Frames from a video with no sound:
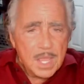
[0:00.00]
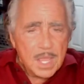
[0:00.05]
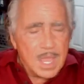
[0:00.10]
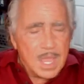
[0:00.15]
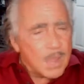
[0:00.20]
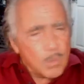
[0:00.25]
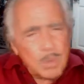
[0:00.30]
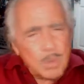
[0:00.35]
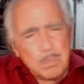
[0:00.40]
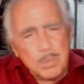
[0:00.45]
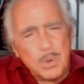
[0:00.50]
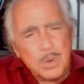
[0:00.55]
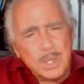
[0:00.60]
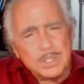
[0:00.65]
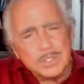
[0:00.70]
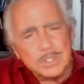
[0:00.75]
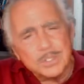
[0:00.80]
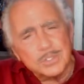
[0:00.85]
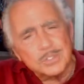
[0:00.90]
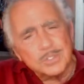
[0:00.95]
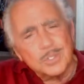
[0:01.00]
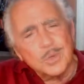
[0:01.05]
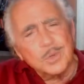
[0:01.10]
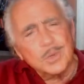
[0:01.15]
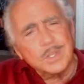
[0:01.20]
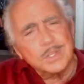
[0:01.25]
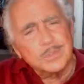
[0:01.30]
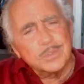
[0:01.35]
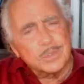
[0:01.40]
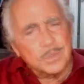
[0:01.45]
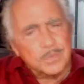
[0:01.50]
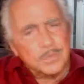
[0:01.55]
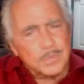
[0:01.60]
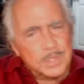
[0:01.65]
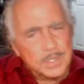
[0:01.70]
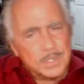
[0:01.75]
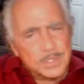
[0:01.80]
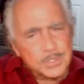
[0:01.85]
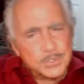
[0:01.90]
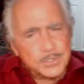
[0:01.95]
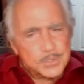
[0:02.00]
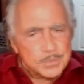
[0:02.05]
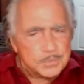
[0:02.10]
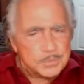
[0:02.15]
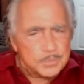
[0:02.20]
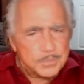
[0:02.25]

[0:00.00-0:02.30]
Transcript: at what point does the soul enter the fetus?